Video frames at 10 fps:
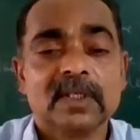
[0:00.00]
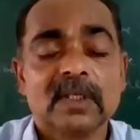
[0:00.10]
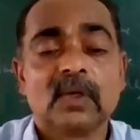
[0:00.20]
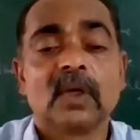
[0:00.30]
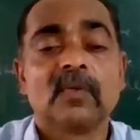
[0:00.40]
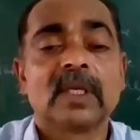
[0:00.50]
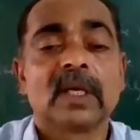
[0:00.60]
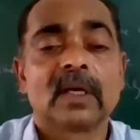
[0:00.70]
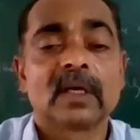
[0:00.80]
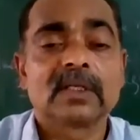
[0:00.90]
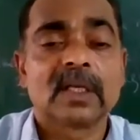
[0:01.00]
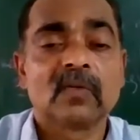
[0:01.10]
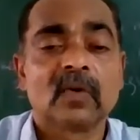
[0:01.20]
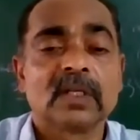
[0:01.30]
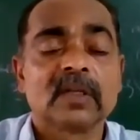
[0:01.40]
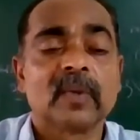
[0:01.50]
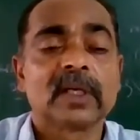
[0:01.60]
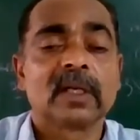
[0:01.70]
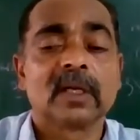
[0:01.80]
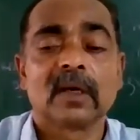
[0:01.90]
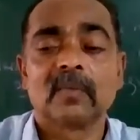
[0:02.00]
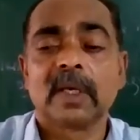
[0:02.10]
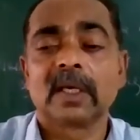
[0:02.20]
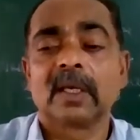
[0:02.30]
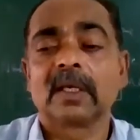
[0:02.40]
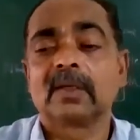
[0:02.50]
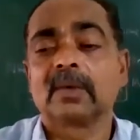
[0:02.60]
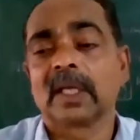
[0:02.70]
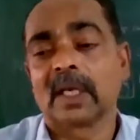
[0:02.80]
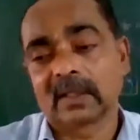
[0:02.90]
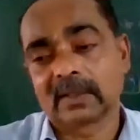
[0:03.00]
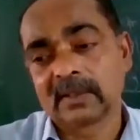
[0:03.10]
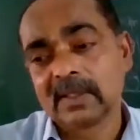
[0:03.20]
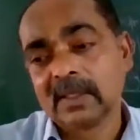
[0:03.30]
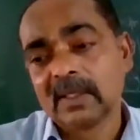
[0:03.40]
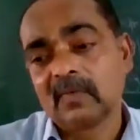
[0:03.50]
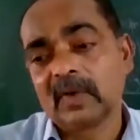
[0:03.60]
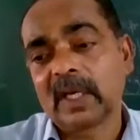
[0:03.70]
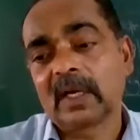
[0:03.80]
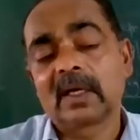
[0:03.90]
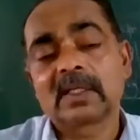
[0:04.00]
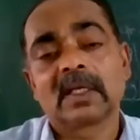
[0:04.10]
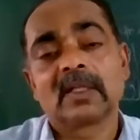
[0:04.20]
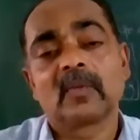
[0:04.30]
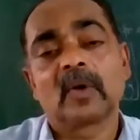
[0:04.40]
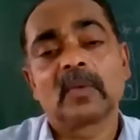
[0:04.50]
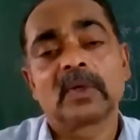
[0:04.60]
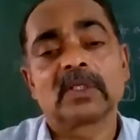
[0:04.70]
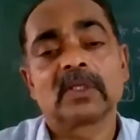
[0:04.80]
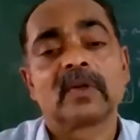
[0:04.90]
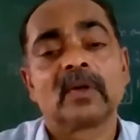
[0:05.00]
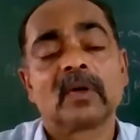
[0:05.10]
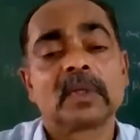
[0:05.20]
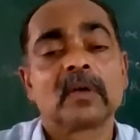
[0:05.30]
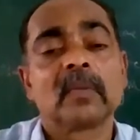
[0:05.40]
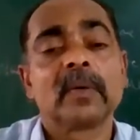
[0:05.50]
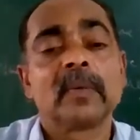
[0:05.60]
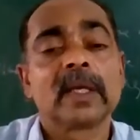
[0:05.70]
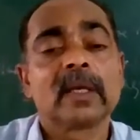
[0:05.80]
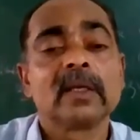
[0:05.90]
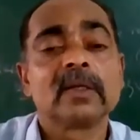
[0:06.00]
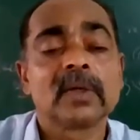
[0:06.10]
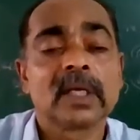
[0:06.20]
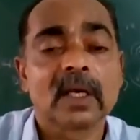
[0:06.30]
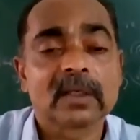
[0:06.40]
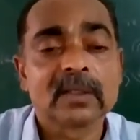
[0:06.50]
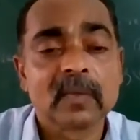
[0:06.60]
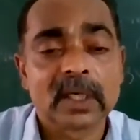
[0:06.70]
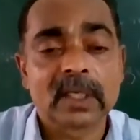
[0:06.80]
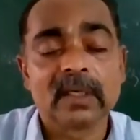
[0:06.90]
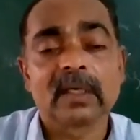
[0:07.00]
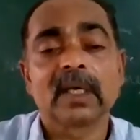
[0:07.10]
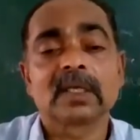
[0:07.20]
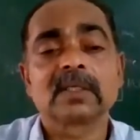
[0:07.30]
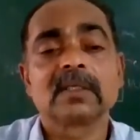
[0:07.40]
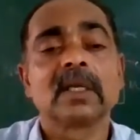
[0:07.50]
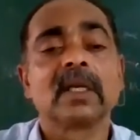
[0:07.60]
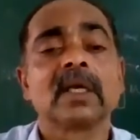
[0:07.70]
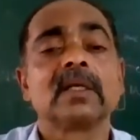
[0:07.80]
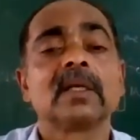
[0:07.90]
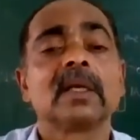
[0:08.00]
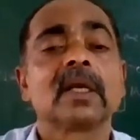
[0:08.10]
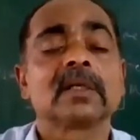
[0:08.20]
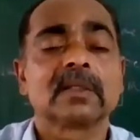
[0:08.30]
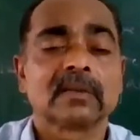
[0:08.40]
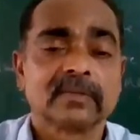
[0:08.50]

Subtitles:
You know, we can understand what is a metal, making it to react. We can understand the properties of a non-metal by making it to react. But inert gases, they neither react.